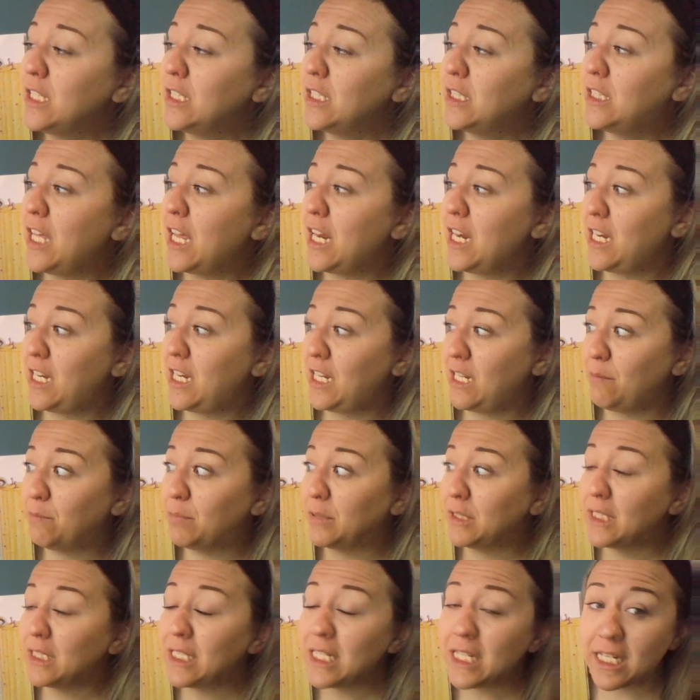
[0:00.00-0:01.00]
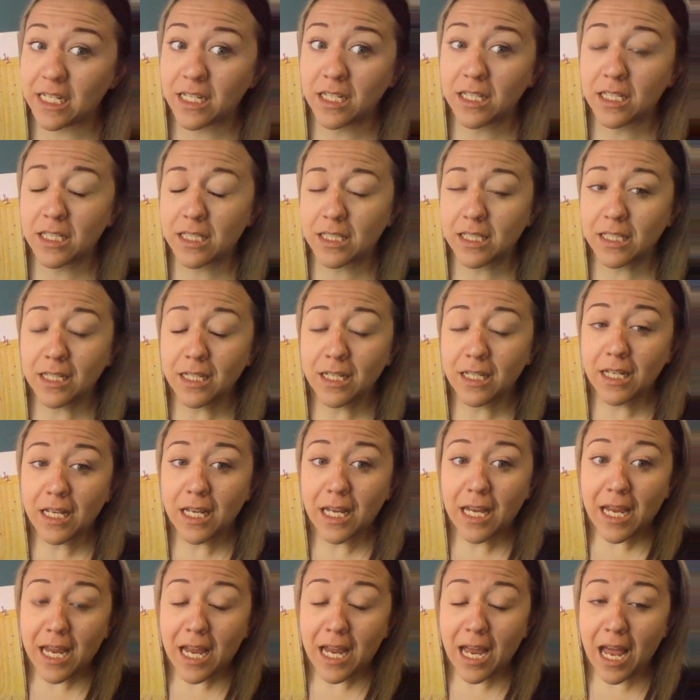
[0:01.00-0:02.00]
Then he blinks
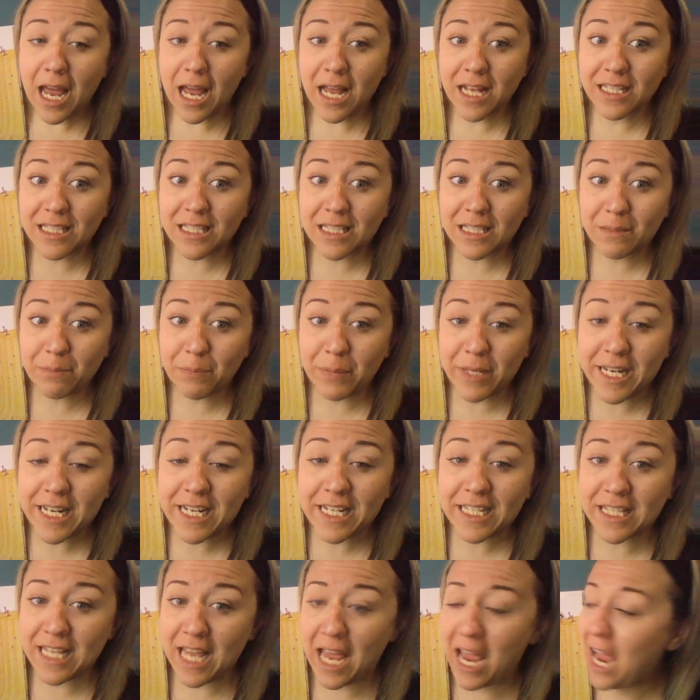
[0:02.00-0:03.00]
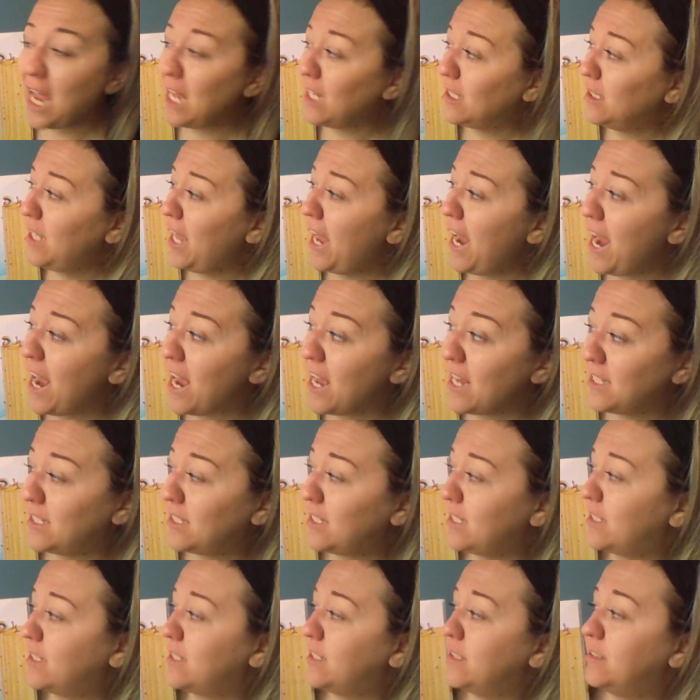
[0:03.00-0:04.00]
and speaks at
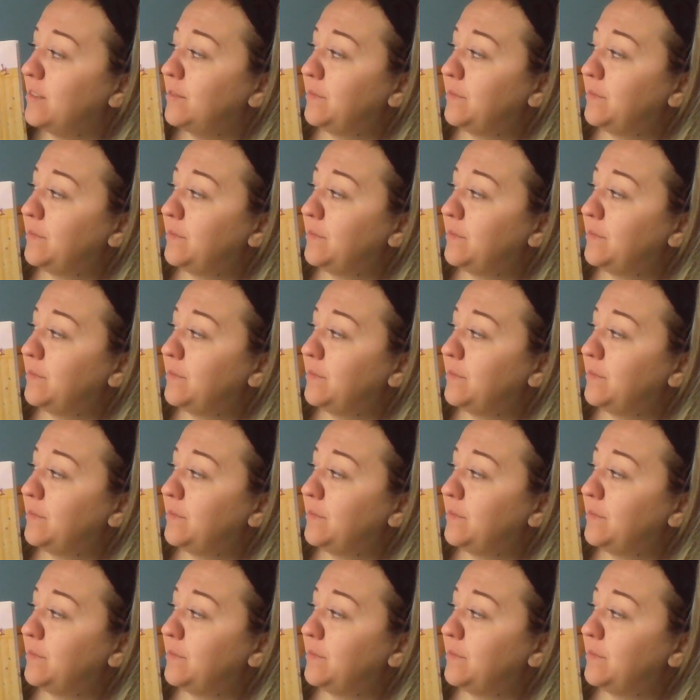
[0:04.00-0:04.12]
last.